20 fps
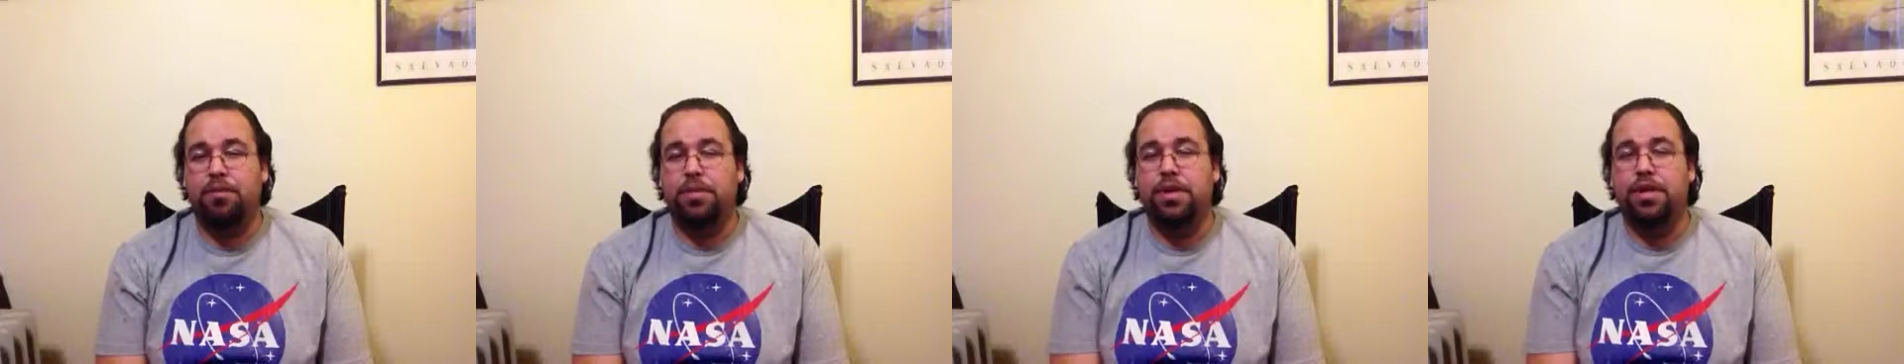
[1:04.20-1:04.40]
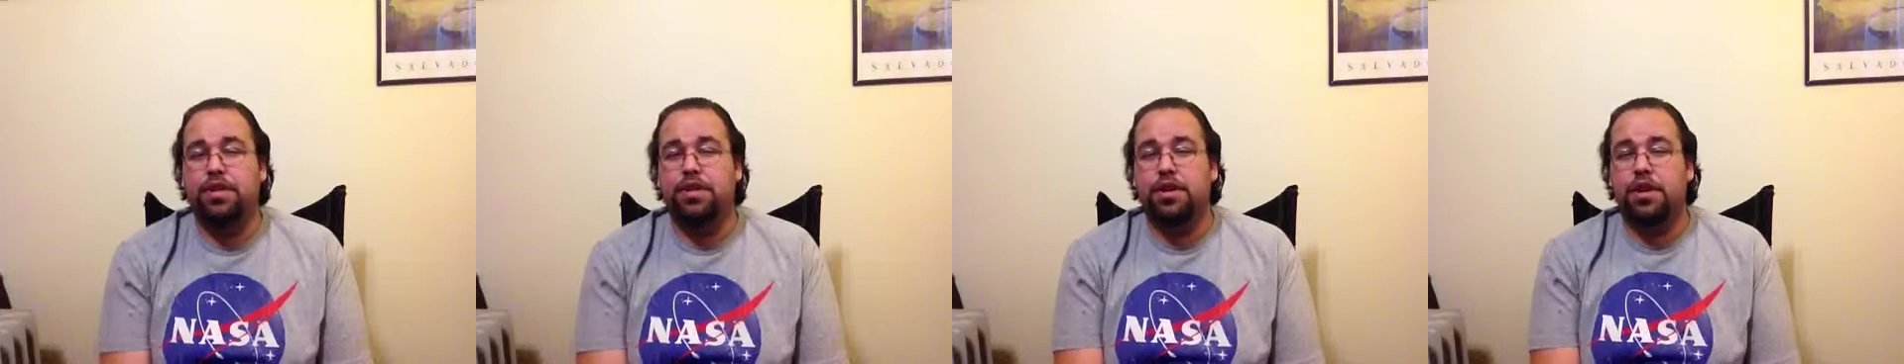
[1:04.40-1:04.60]
of
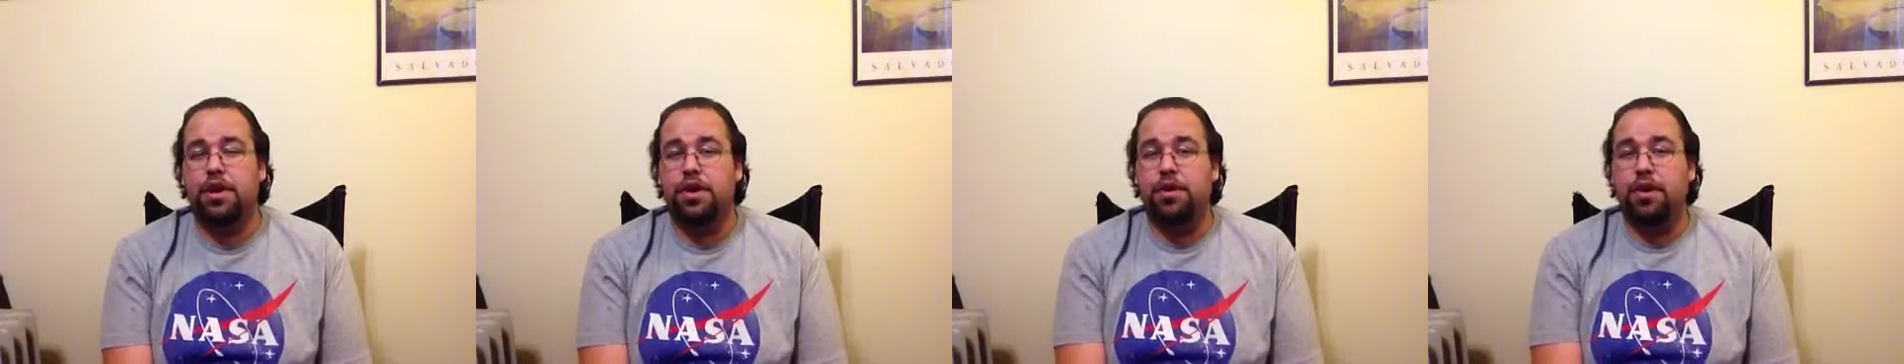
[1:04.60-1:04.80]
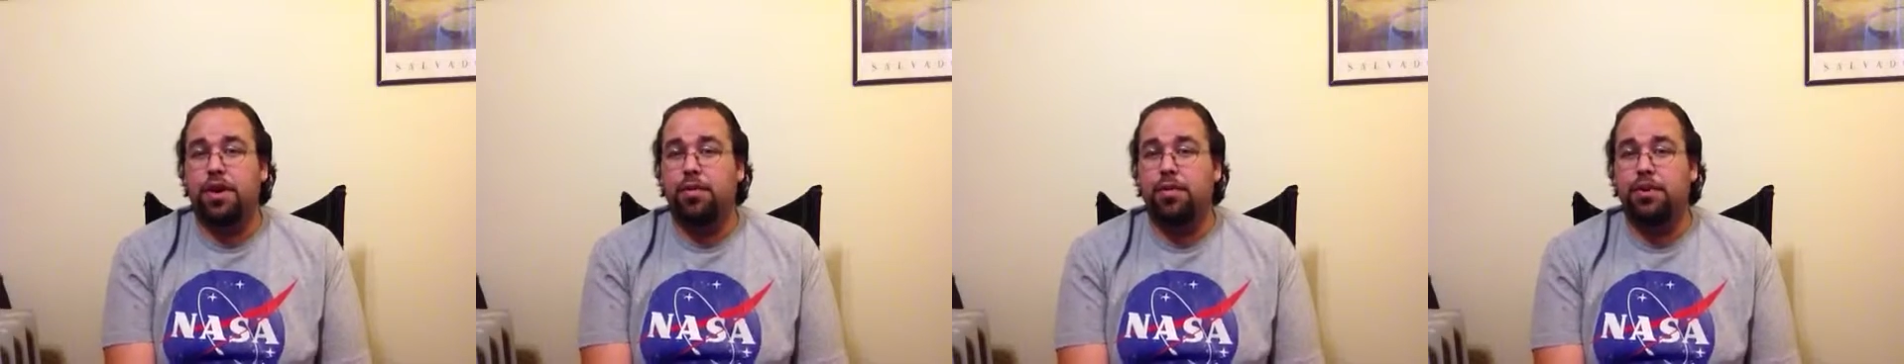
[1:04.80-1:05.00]
weeks
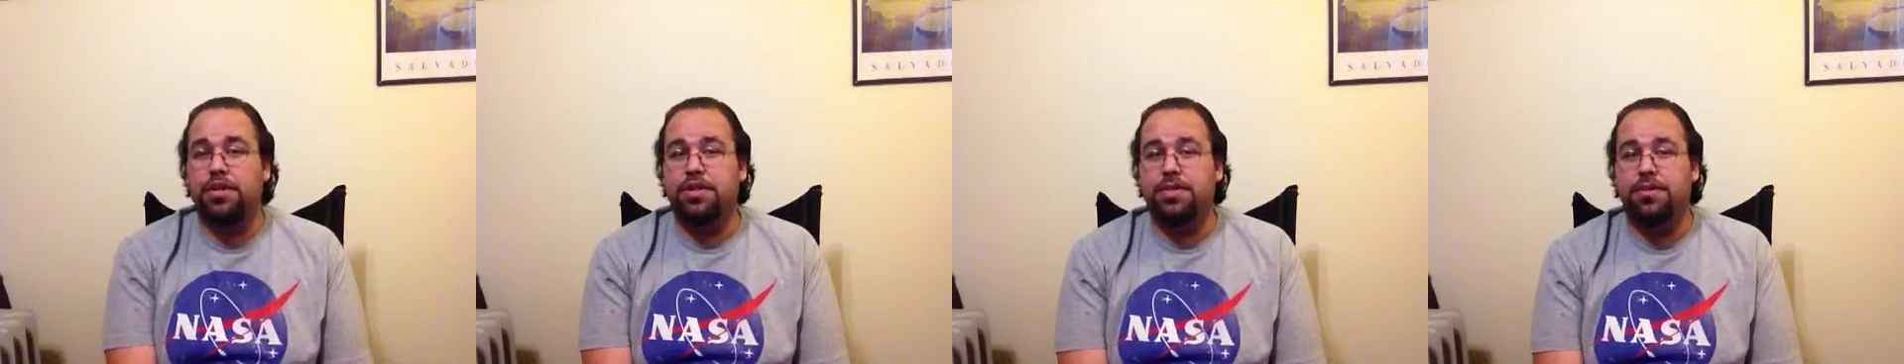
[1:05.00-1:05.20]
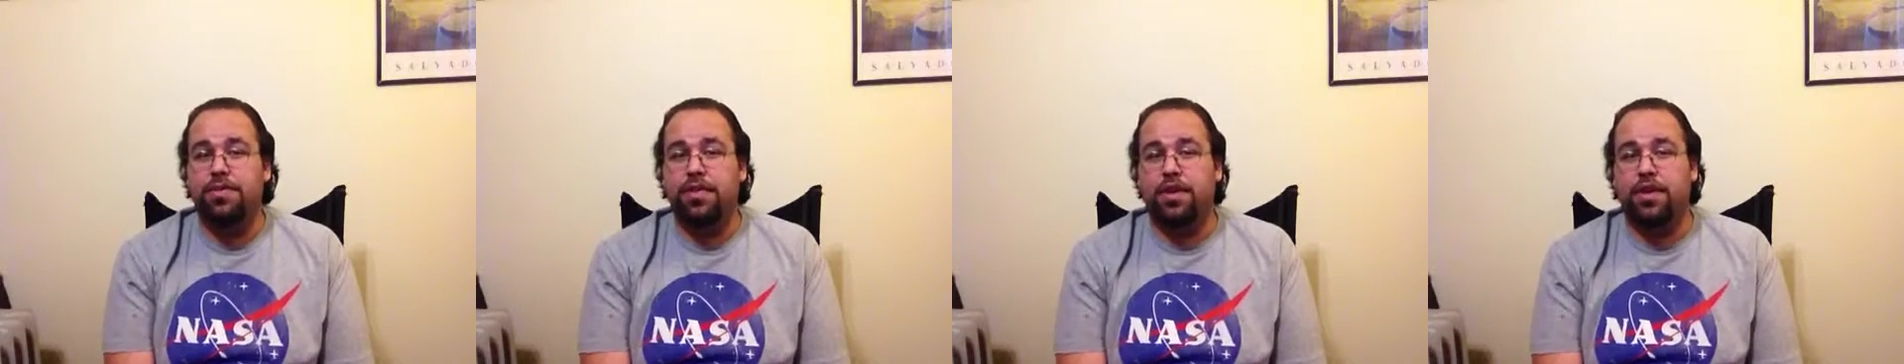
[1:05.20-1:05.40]
ago. I read
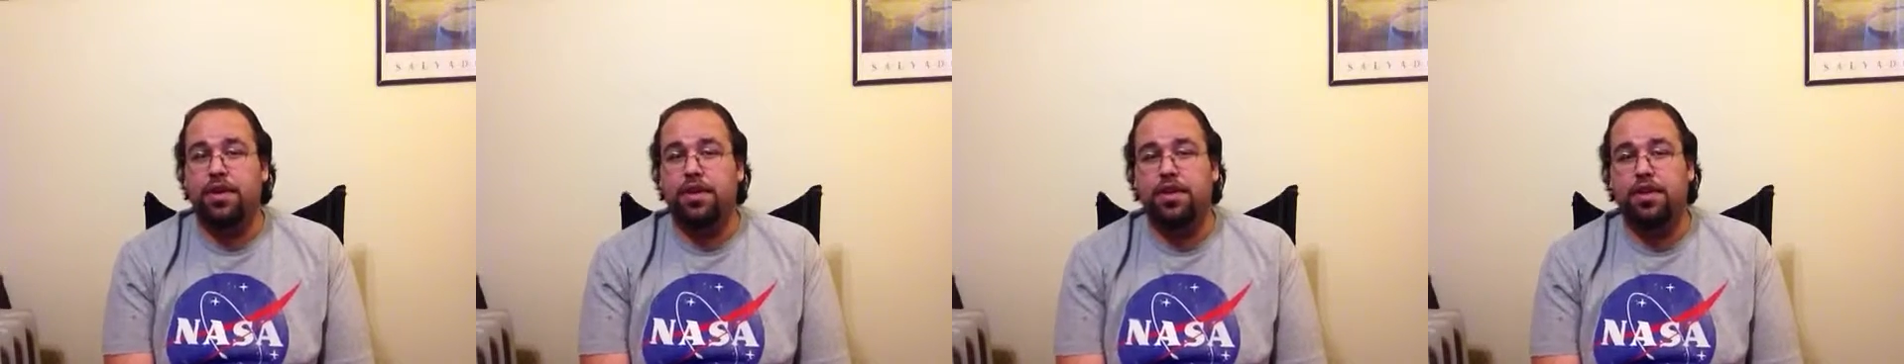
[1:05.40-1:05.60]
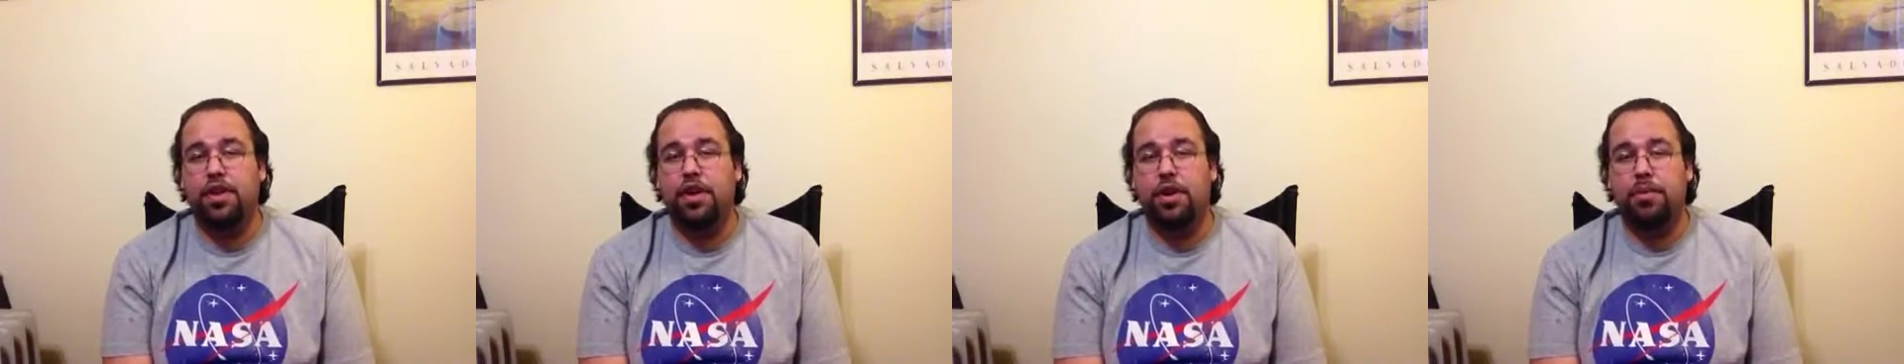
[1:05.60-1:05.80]
some very
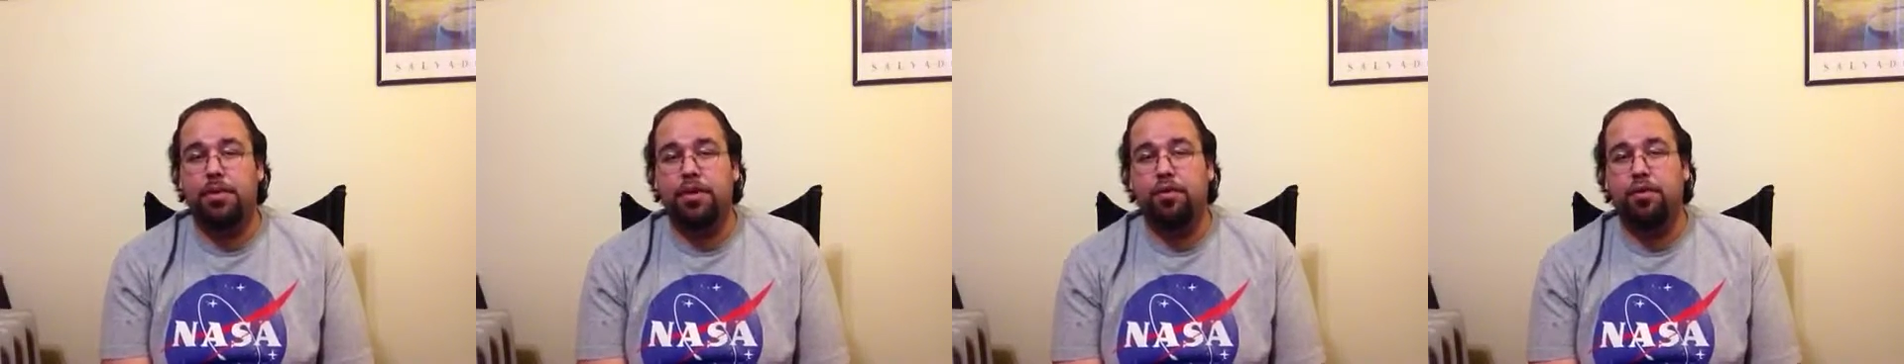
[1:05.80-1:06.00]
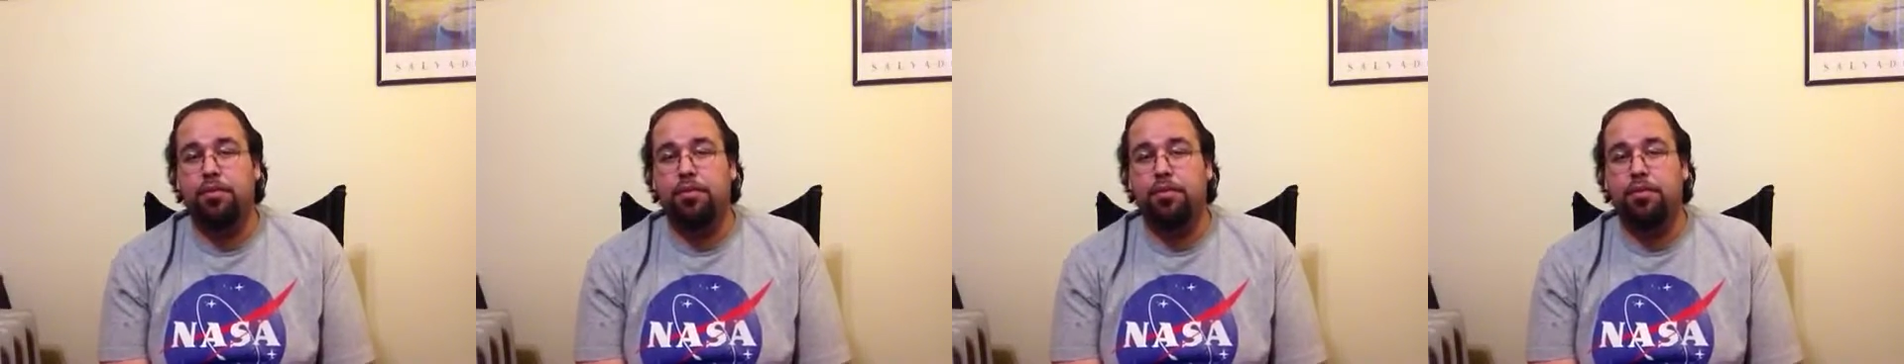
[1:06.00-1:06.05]
alarming